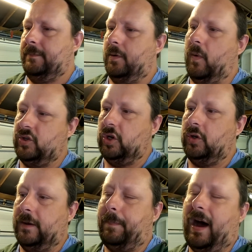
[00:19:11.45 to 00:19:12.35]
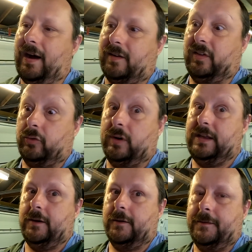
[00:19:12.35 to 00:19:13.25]
But once you've got your pucks, it's
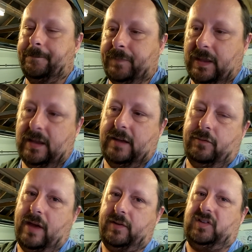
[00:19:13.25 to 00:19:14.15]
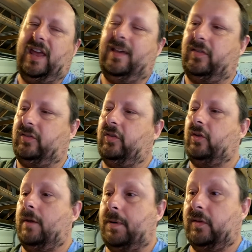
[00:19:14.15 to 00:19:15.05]
really good. If you ever test
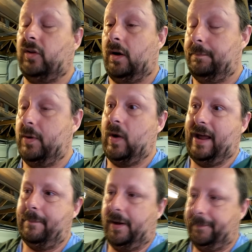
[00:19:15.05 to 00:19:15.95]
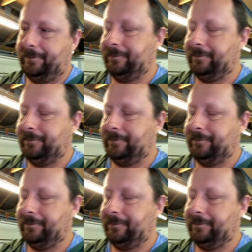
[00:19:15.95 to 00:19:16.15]
side-by-side built Hamber